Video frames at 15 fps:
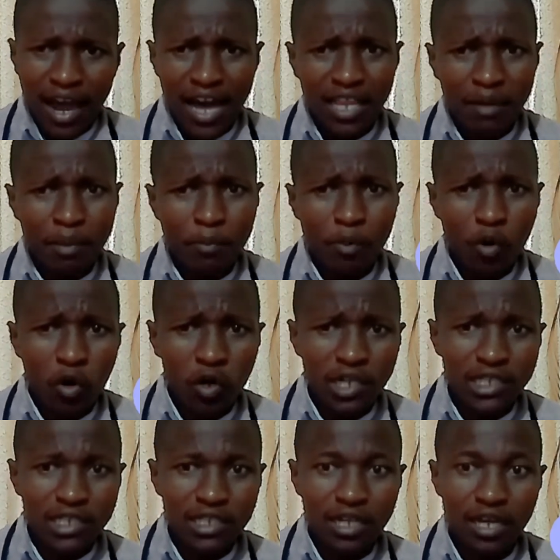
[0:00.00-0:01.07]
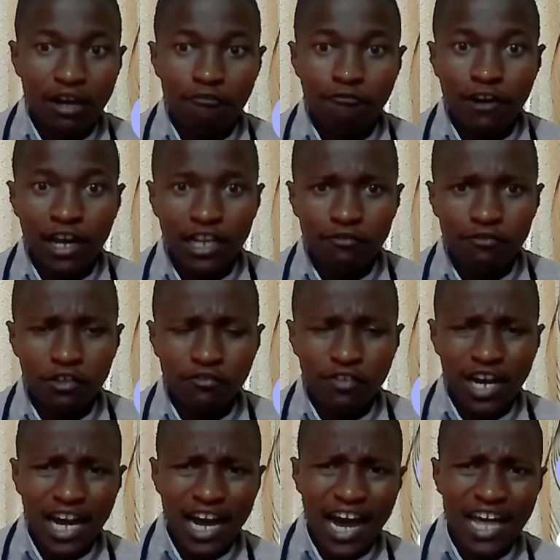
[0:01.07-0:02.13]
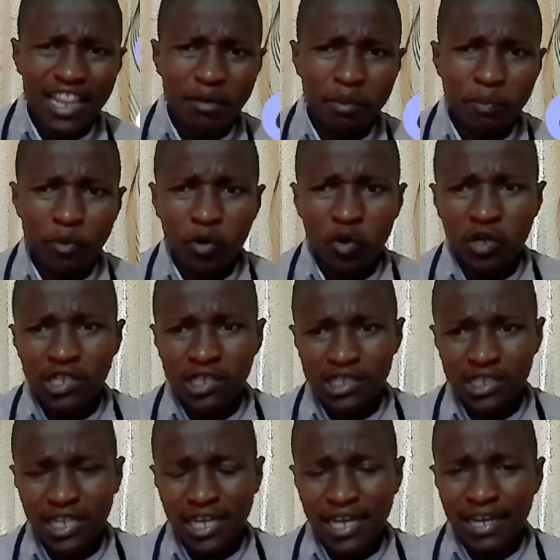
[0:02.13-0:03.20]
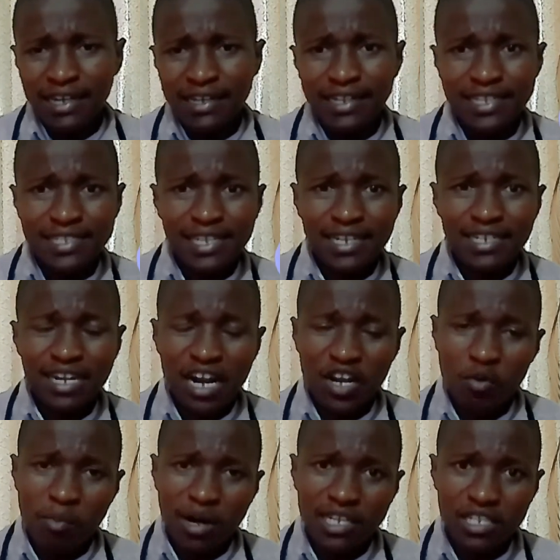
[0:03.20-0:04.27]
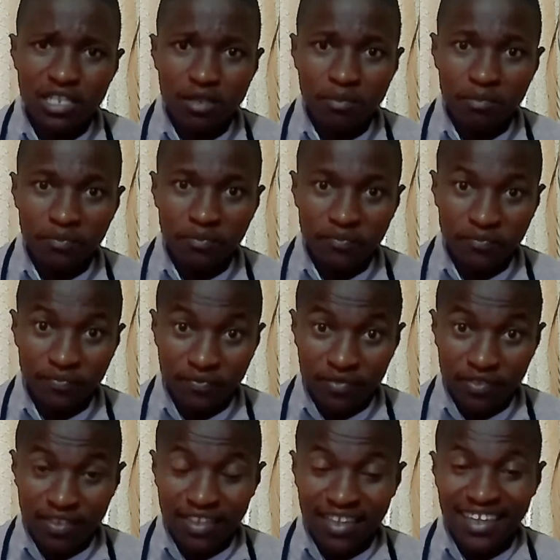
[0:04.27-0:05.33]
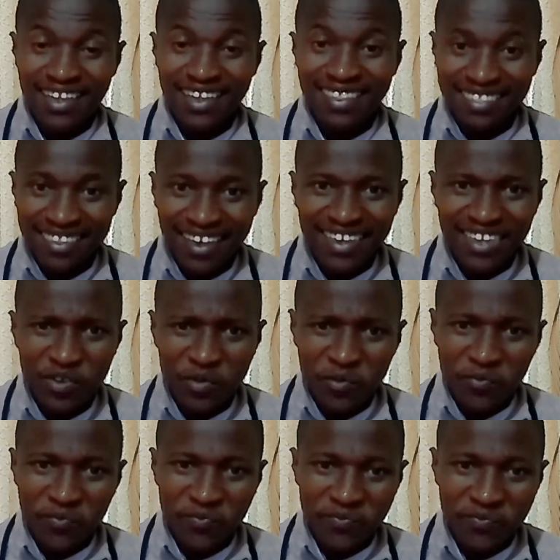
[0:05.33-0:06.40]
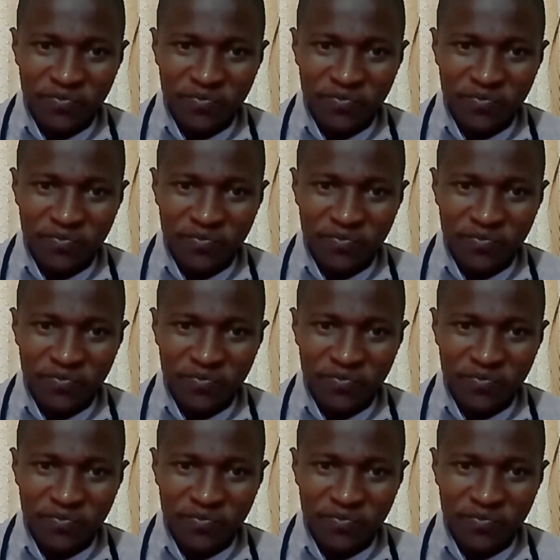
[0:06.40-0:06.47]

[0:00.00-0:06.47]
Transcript: Other people call it valley fever, other people call it desert rheumatism. Thank you.